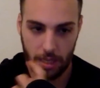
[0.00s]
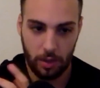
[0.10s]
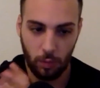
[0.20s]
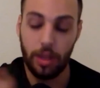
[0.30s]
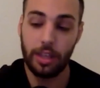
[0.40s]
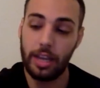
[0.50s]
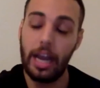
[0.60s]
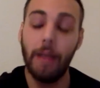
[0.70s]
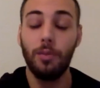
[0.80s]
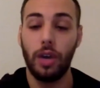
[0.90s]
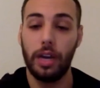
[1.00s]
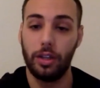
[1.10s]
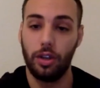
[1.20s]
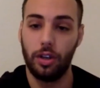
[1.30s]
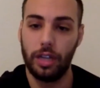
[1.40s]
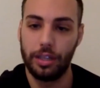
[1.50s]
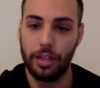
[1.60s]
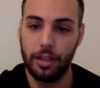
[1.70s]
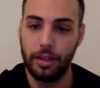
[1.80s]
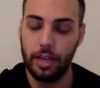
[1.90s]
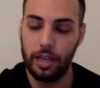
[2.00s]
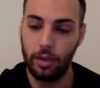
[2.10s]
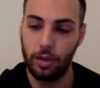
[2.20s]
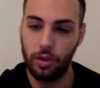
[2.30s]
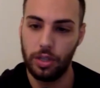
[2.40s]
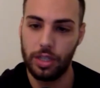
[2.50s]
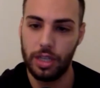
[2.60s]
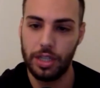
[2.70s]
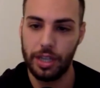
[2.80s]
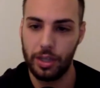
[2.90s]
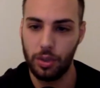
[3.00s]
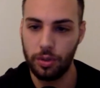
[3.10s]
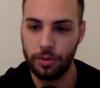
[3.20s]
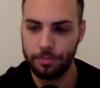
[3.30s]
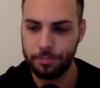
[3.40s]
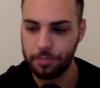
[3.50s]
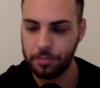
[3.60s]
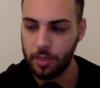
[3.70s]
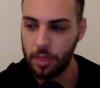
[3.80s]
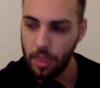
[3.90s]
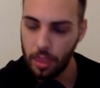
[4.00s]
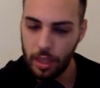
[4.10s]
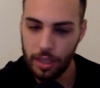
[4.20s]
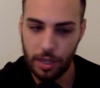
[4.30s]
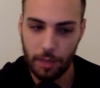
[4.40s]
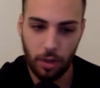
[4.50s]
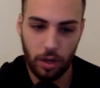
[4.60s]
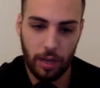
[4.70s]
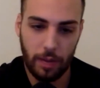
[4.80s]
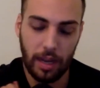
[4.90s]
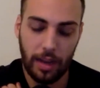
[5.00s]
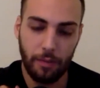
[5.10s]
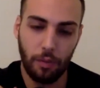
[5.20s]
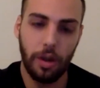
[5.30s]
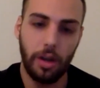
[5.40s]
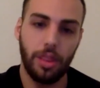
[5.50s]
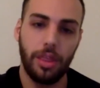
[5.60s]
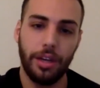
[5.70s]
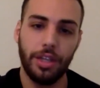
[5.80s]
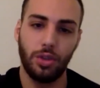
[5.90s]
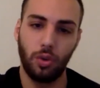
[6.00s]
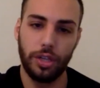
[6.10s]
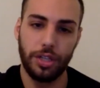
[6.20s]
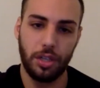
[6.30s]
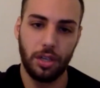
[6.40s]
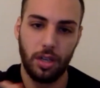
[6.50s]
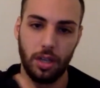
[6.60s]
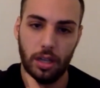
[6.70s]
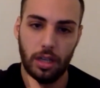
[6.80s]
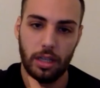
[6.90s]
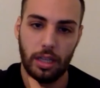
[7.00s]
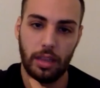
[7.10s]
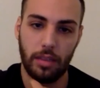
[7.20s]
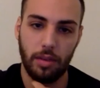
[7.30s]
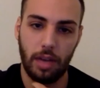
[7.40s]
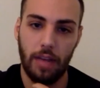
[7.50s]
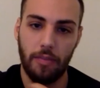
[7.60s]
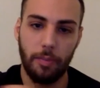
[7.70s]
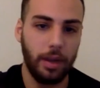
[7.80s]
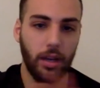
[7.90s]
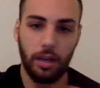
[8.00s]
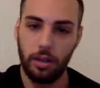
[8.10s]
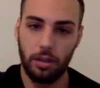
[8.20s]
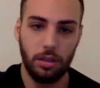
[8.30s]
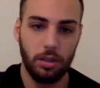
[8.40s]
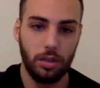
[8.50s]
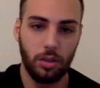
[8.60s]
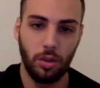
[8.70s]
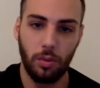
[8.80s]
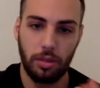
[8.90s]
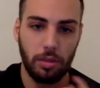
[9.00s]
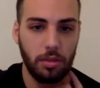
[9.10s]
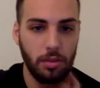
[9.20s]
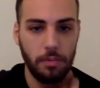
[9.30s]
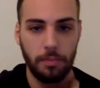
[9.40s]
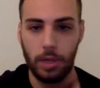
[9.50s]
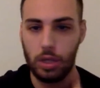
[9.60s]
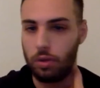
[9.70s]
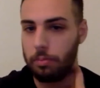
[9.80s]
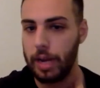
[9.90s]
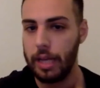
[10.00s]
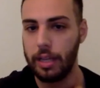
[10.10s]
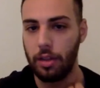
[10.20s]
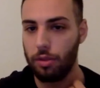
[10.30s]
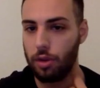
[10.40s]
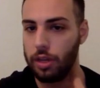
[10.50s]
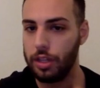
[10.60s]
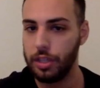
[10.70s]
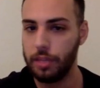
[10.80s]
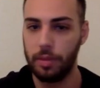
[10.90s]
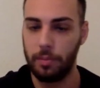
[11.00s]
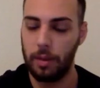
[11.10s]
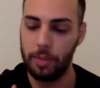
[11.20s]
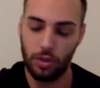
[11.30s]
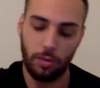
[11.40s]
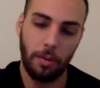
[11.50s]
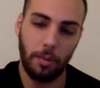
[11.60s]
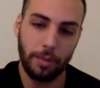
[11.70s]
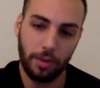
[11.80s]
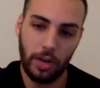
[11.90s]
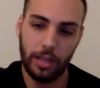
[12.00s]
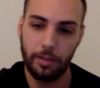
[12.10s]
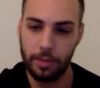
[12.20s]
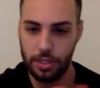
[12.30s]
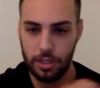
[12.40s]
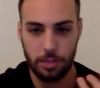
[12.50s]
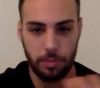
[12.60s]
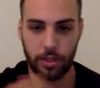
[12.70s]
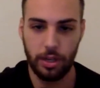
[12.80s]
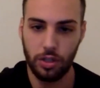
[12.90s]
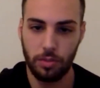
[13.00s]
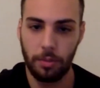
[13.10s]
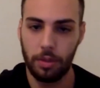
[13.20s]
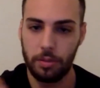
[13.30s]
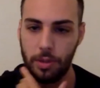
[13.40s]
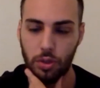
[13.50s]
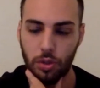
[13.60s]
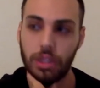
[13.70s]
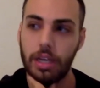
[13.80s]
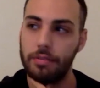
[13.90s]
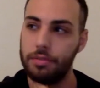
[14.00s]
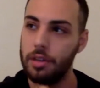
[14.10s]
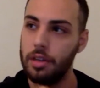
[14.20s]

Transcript: One thing that I'm trying on LinkedIn, and you're going to start seeing it soon, is I'm going to have written 30 stories that have very little to do with personal branding and thought leadership. There might be some about running the business, but there are some about personal stuff.